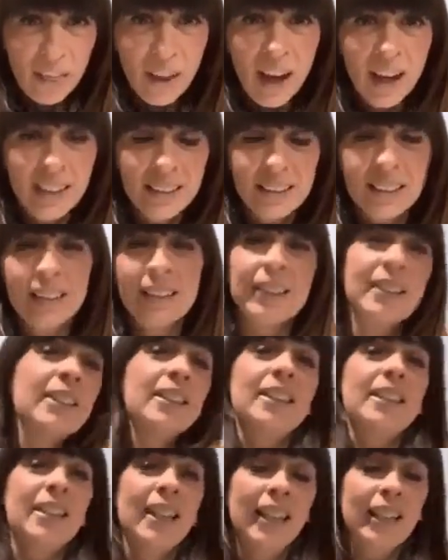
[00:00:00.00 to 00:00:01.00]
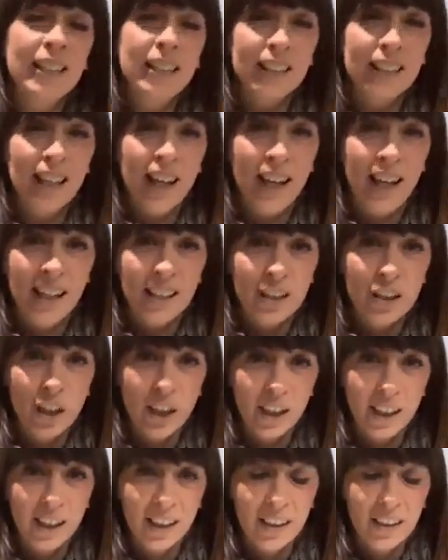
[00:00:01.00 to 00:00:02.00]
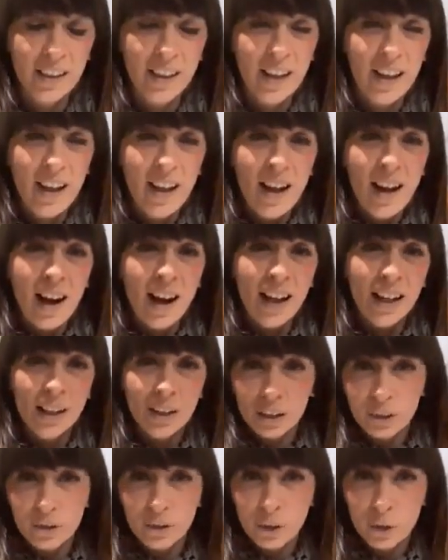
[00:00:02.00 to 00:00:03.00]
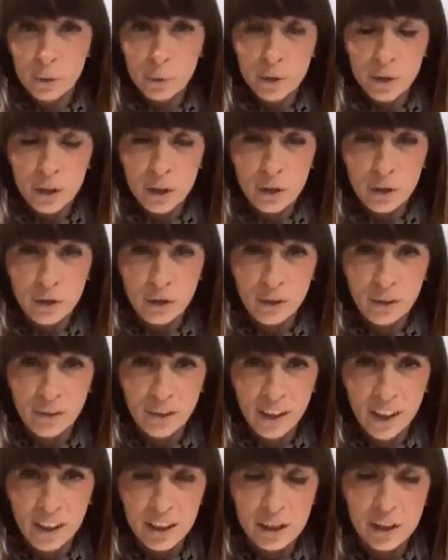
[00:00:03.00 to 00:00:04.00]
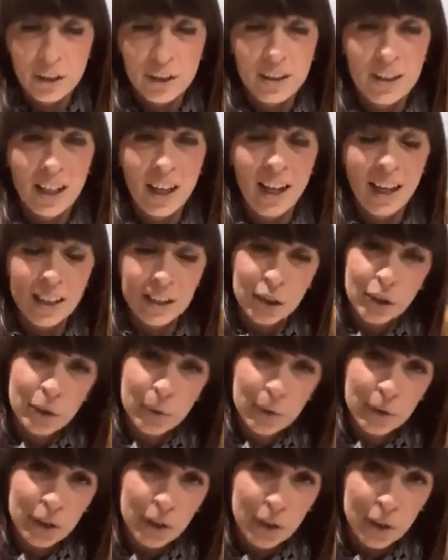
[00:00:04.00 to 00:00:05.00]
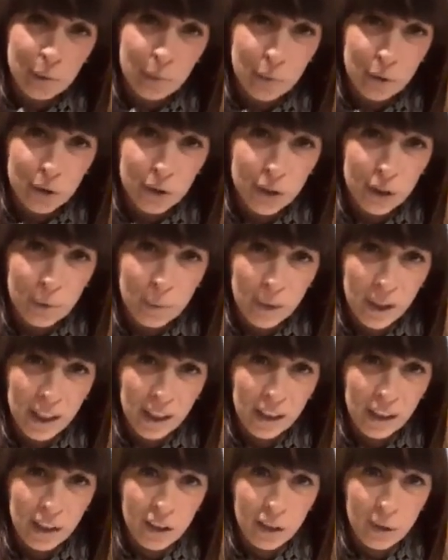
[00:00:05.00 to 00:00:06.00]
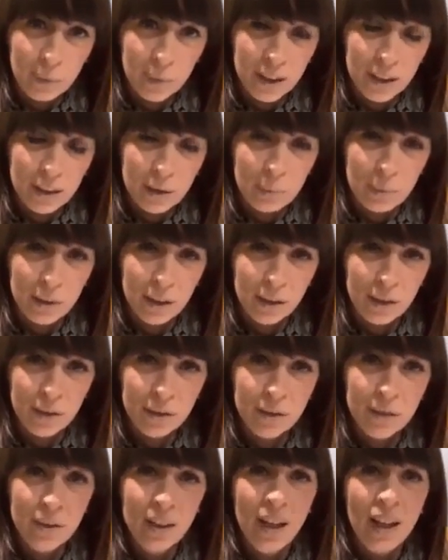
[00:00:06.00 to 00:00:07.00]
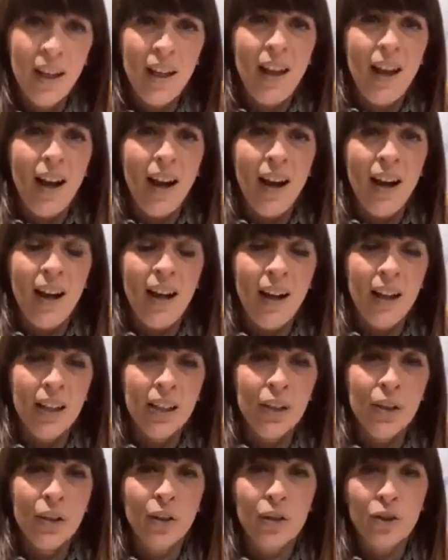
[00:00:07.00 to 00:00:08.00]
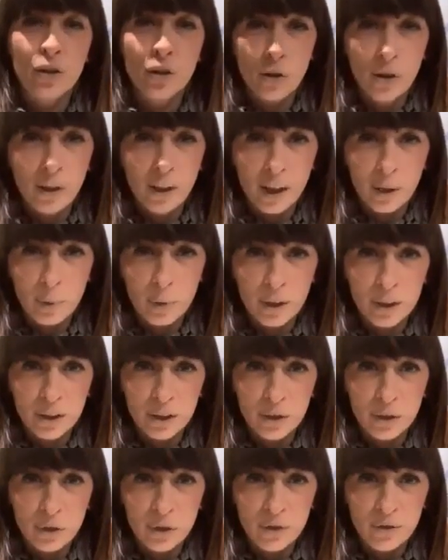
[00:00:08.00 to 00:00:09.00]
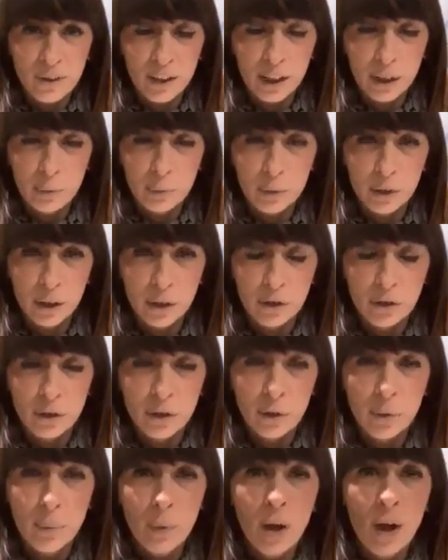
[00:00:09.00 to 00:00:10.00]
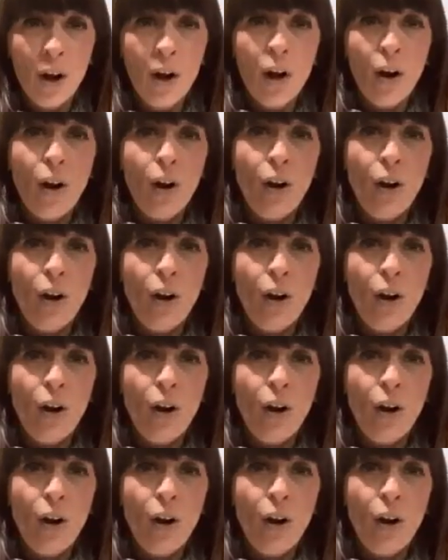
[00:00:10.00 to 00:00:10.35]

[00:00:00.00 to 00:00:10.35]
that is today's check-in. I look forward to your reflections. As always, you can post them in the comments below. You can join our personal development group,